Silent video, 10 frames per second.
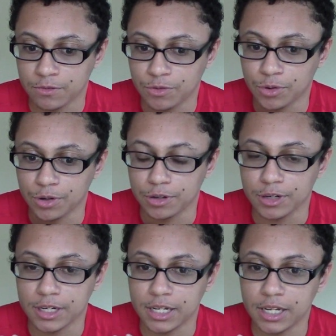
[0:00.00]
for
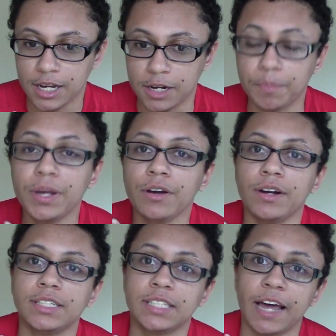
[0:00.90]
an
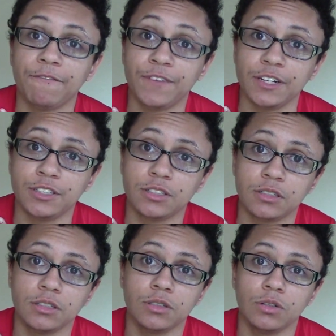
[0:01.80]
appearance that fits
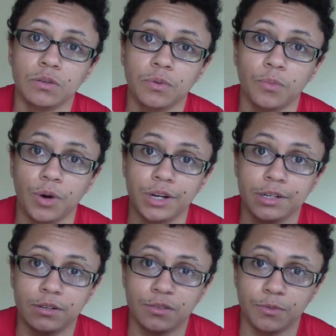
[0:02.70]
what
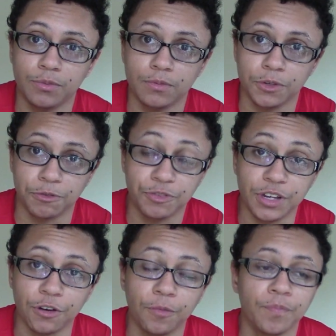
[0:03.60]
you
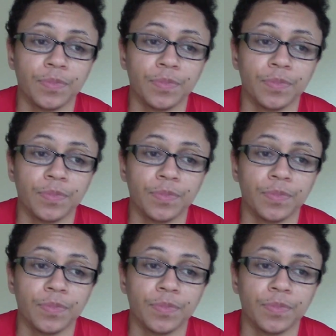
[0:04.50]
feel.